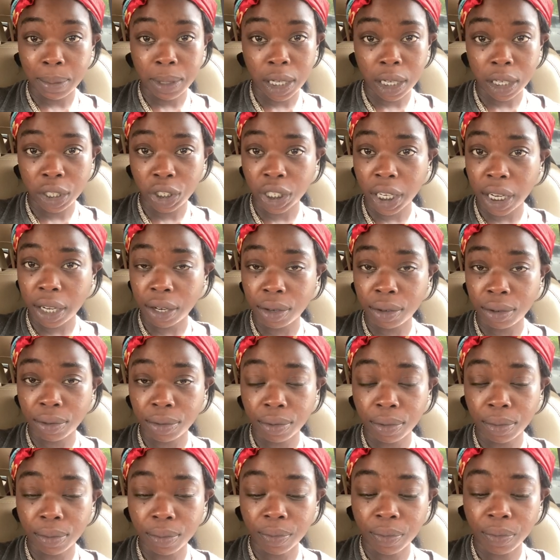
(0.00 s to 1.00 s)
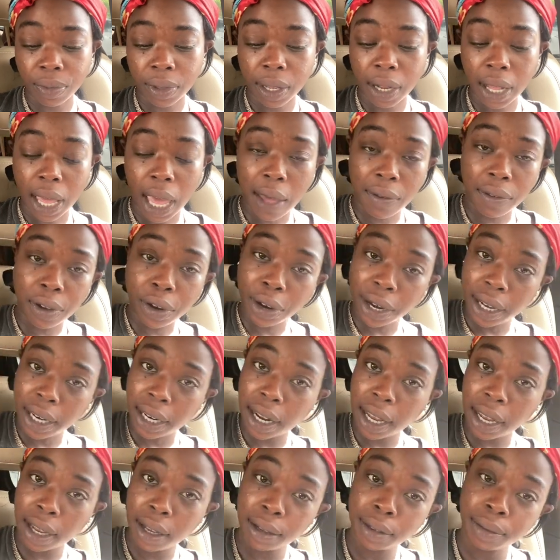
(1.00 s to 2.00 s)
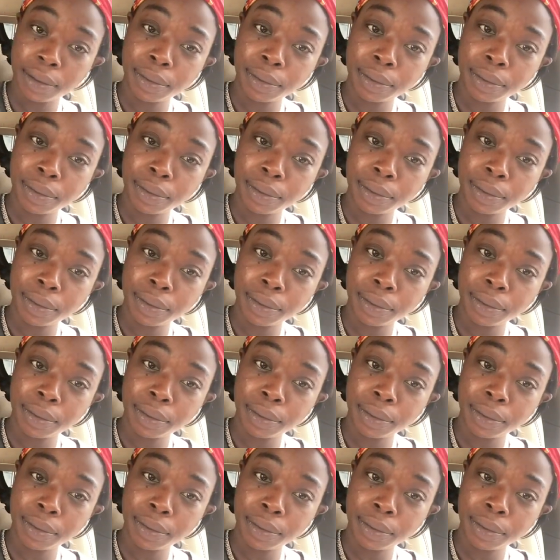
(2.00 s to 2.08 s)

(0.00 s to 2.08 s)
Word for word: to the channel have a great day